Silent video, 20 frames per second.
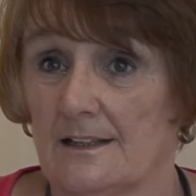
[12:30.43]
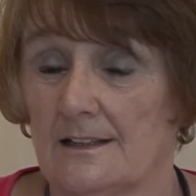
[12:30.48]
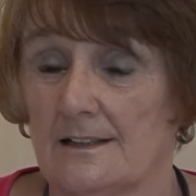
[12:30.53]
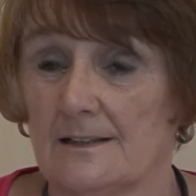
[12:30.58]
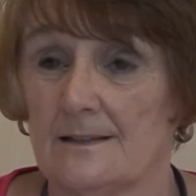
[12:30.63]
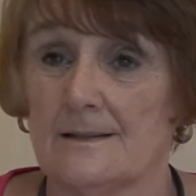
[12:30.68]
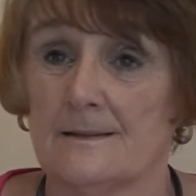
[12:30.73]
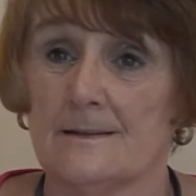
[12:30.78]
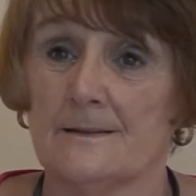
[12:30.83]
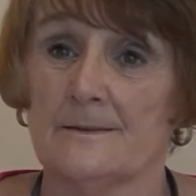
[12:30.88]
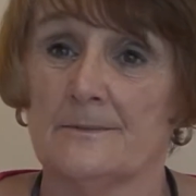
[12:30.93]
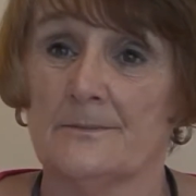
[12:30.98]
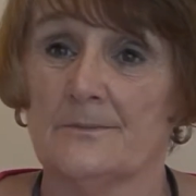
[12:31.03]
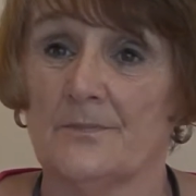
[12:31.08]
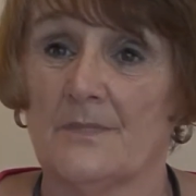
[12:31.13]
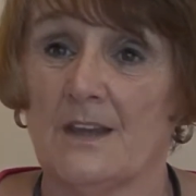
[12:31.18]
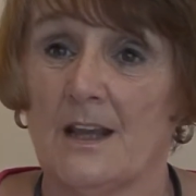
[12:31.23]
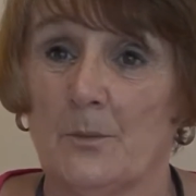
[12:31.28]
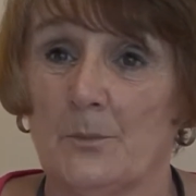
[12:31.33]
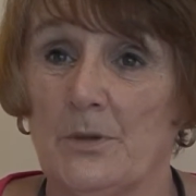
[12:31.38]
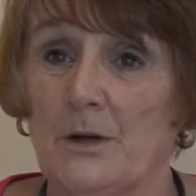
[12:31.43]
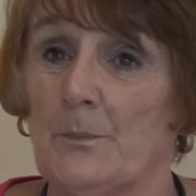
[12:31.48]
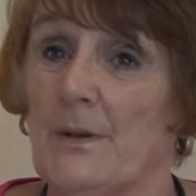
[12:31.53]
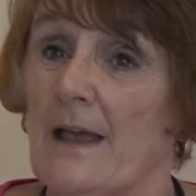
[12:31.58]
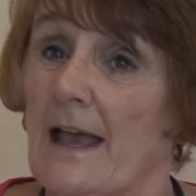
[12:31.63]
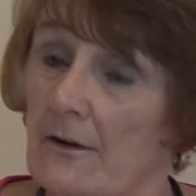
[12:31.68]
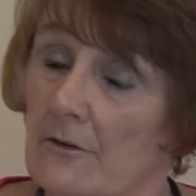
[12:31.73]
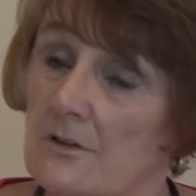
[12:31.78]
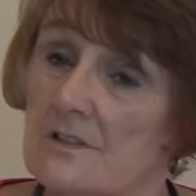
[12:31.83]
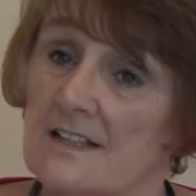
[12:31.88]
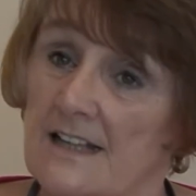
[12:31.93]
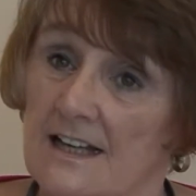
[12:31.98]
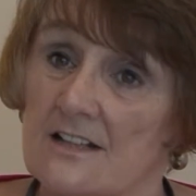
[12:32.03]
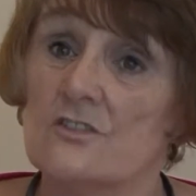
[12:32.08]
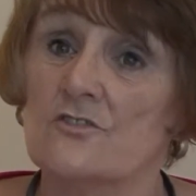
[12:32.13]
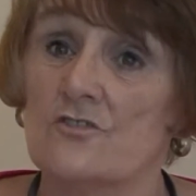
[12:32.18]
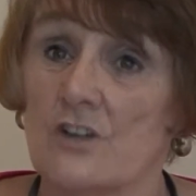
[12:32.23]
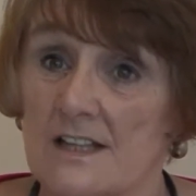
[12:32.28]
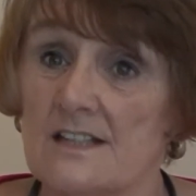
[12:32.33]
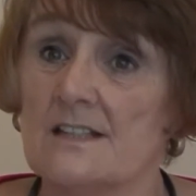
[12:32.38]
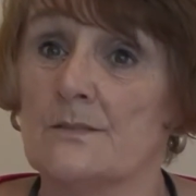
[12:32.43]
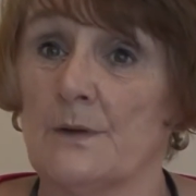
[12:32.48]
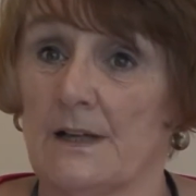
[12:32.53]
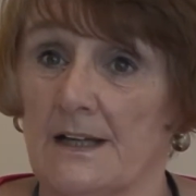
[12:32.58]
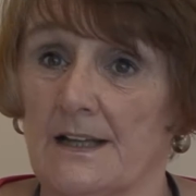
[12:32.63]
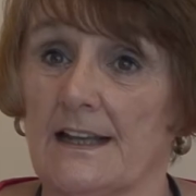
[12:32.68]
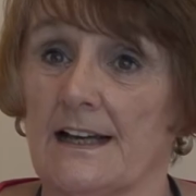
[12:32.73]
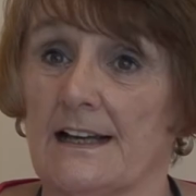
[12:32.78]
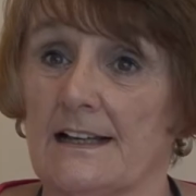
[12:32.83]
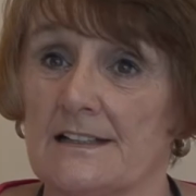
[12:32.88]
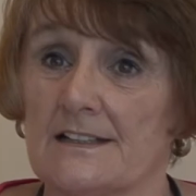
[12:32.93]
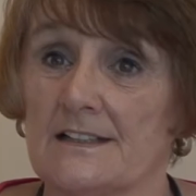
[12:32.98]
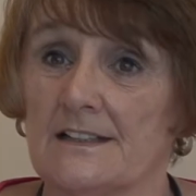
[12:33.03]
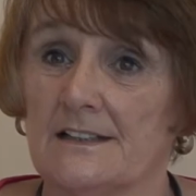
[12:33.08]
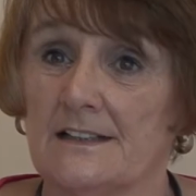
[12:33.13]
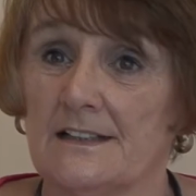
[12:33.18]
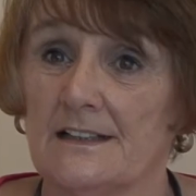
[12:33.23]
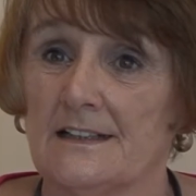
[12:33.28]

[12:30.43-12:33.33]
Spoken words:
But parents get stressed by that